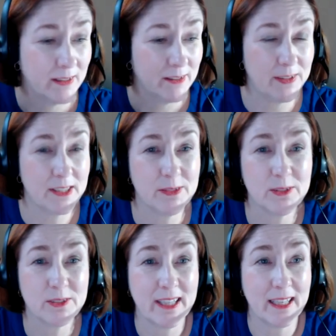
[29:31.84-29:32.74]
first of all,
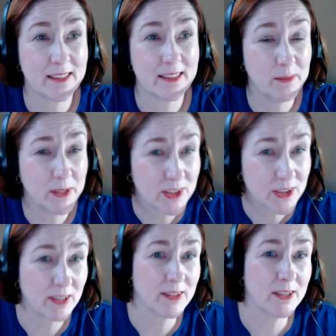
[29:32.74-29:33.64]
thanks so much,
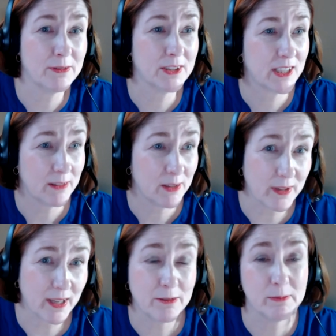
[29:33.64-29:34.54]
Trevor, for sharing all
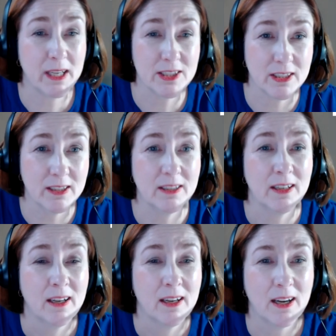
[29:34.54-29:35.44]
that information.
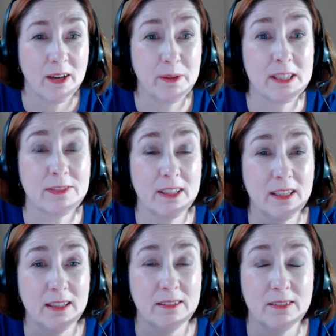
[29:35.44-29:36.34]
I always find
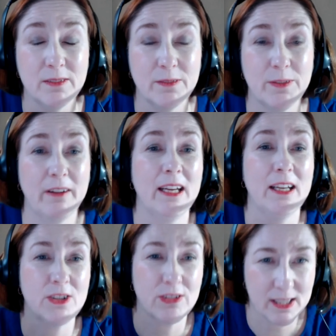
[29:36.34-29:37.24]
it very
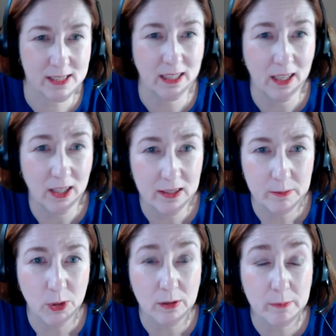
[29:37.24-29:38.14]
interesting learning
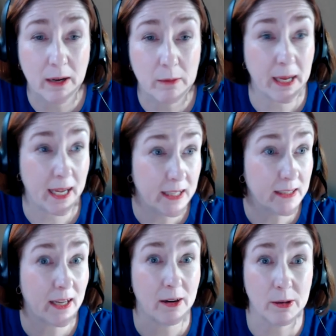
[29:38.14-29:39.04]
more about pain
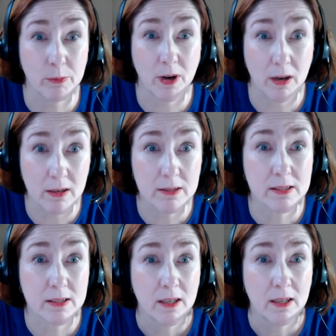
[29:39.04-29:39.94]
and how it
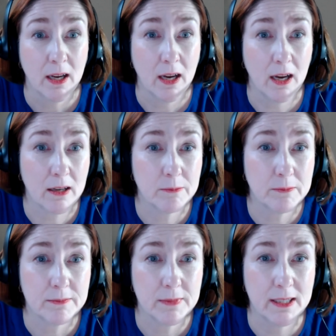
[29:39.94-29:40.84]
works.
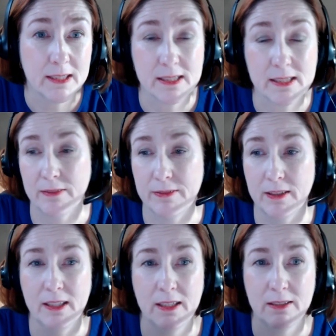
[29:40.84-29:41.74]
It's
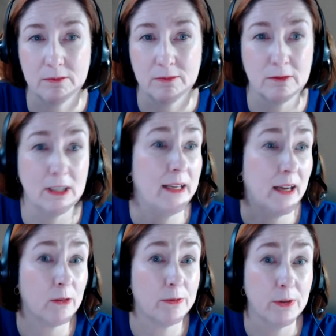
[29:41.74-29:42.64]
definitely really
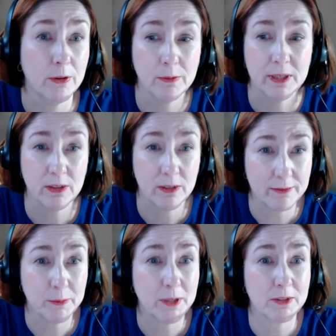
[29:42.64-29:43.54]
helpful when you're
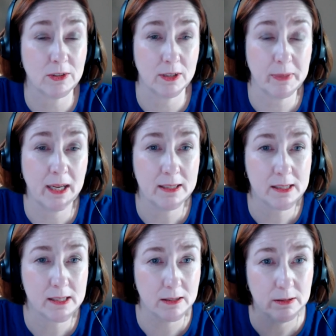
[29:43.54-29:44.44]
living with chronic pain
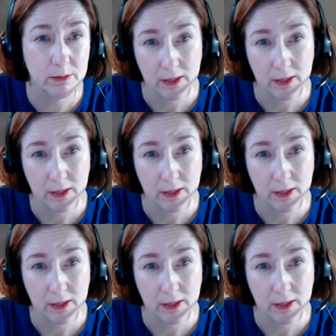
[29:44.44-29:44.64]
to